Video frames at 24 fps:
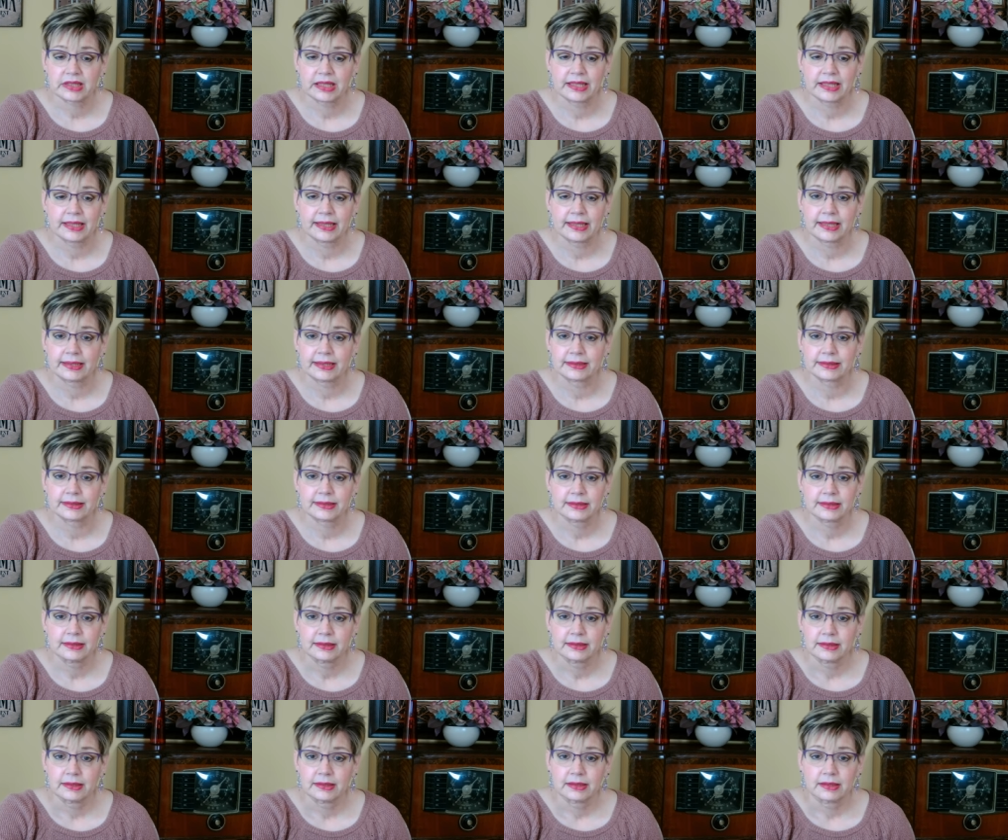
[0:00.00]
And,
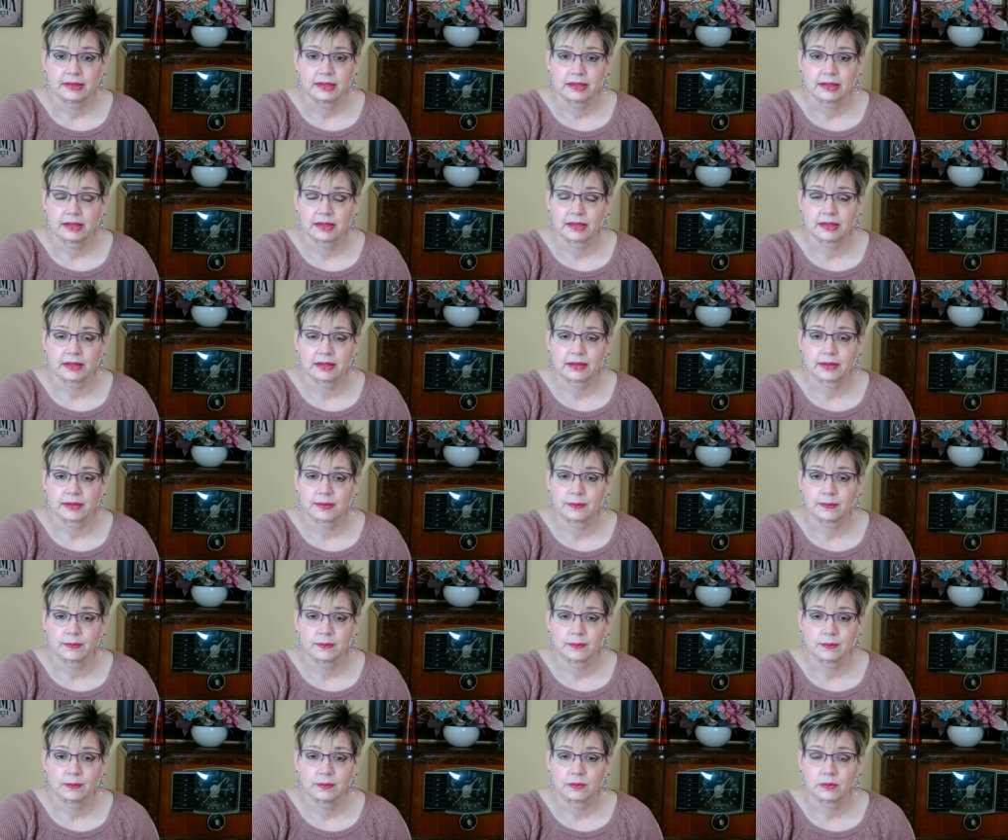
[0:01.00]
um,
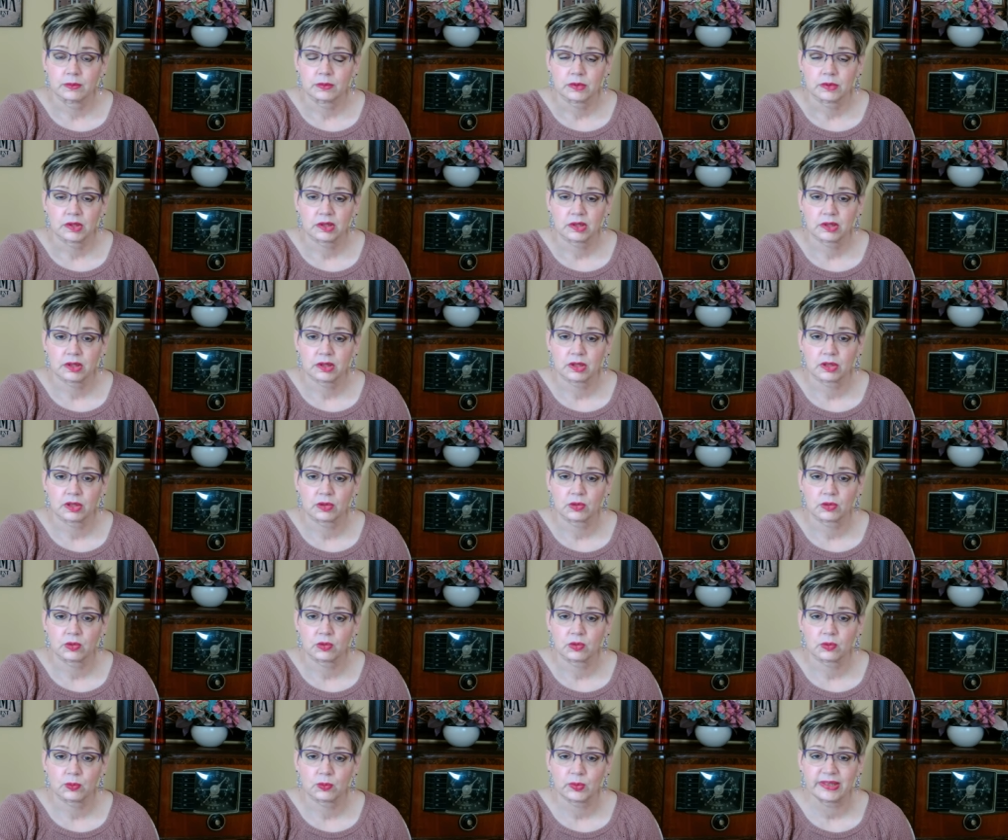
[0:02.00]
you
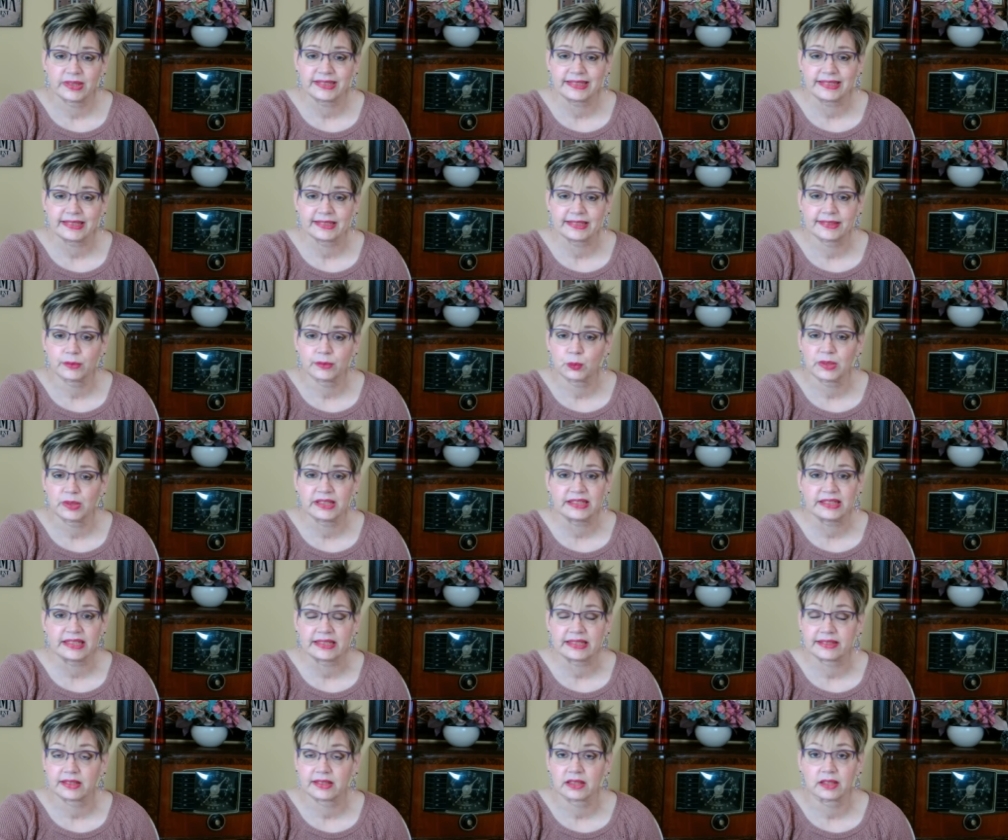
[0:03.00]
know, we need, we
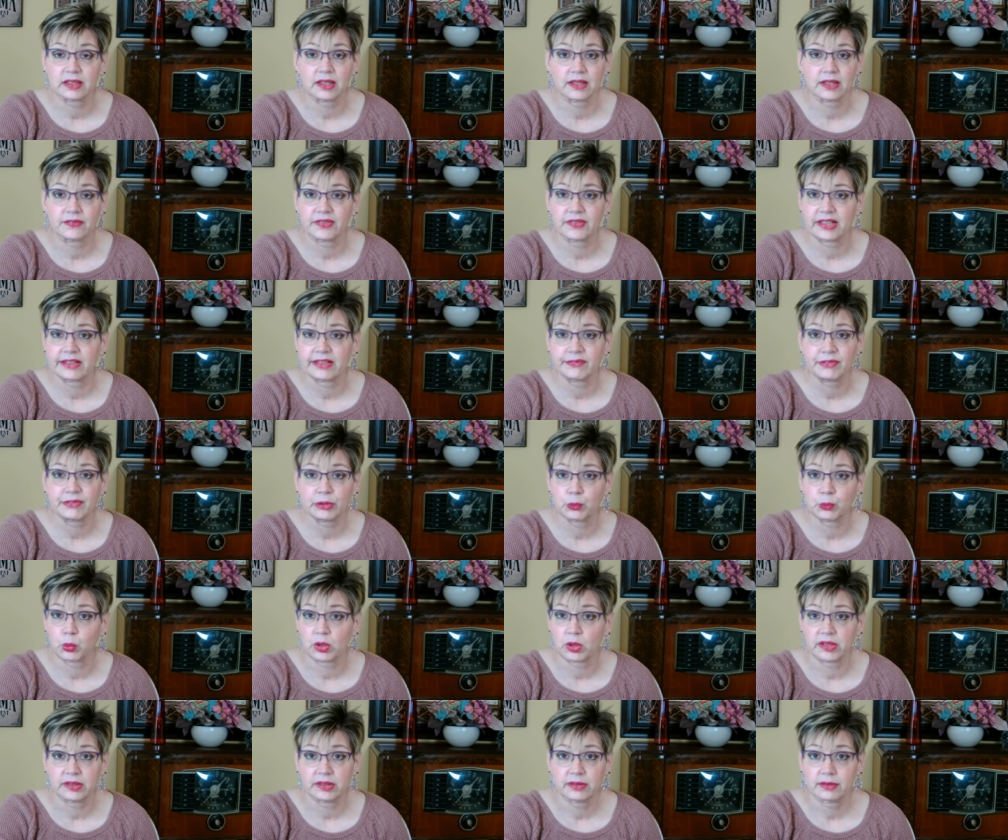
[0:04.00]
need to love
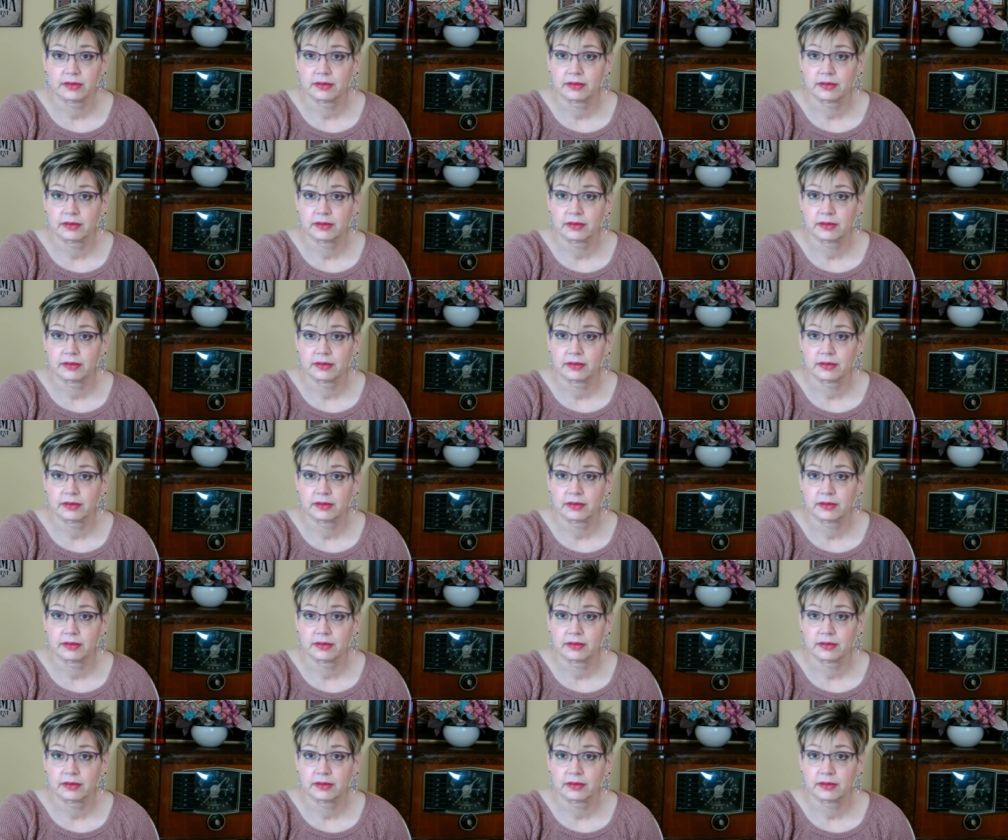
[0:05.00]
everyone.